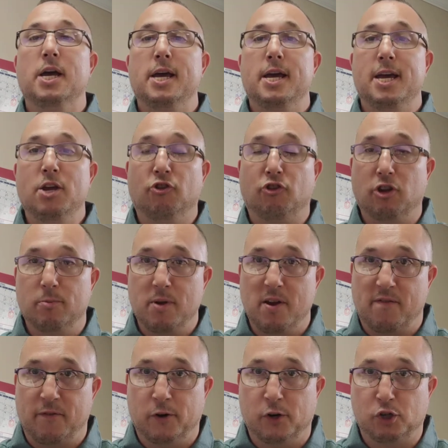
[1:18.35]
He's going to be
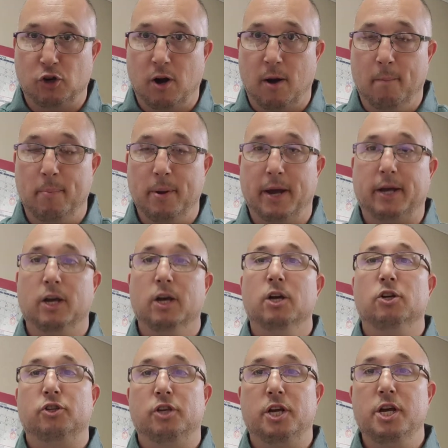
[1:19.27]
a first-round pick.
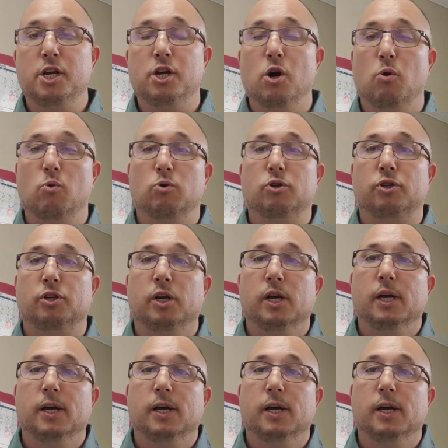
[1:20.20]
So he goes.